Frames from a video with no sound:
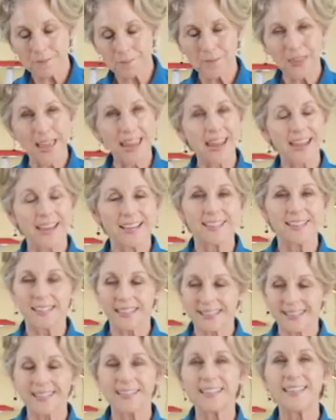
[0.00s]
and
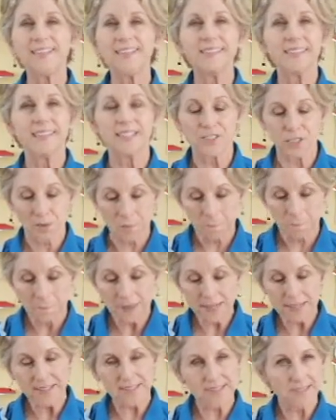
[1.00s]
it's easy to
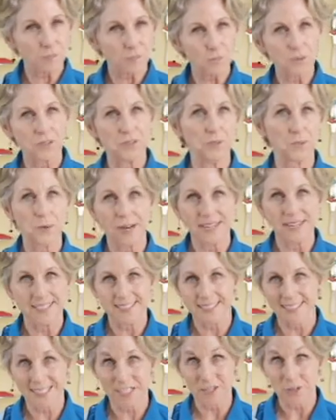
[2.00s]
mix when you're ready
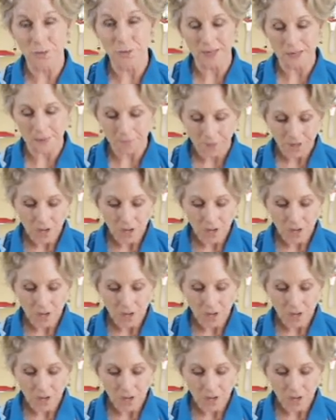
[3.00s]
to enjoy it.